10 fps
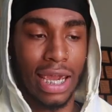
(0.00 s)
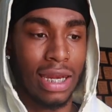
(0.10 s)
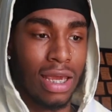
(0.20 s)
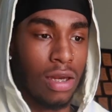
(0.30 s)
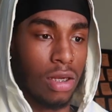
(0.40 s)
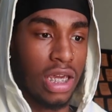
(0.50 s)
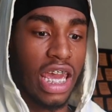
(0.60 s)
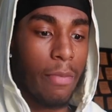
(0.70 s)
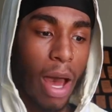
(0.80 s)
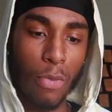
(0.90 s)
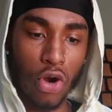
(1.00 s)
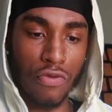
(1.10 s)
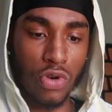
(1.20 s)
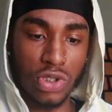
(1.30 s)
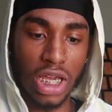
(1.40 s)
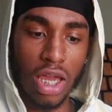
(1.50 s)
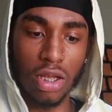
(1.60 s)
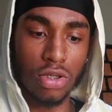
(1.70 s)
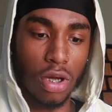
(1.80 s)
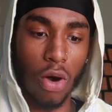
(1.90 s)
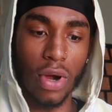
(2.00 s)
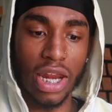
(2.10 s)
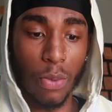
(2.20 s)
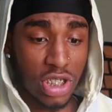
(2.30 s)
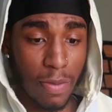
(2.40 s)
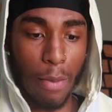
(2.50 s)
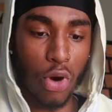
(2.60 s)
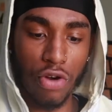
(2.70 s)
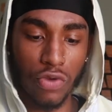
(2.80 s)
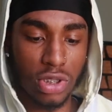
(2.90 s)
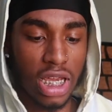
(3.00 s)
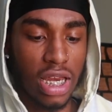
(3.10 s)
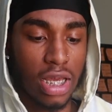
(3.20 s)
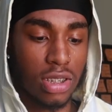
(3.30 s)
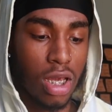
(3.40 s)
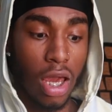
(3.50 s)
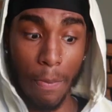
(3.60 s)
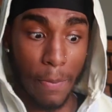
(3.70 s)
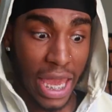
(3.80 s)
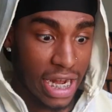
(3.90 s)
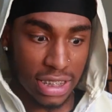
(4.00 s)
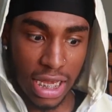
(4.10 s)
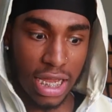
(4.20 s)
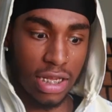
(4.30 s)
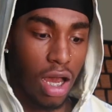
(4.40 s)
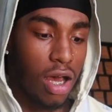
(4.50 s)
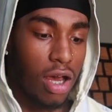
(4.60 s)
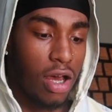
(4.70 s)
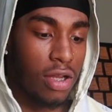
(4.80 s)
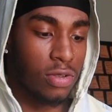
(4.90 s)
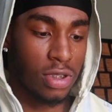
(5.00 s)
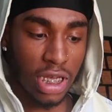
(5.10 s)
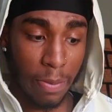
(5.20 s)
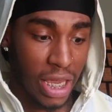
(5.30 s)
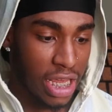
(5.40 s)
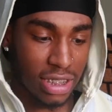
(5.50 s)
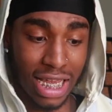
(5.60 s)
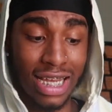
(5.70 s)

and then getting my morning routine going, and which my morning routine is meditating uh 10 minutes.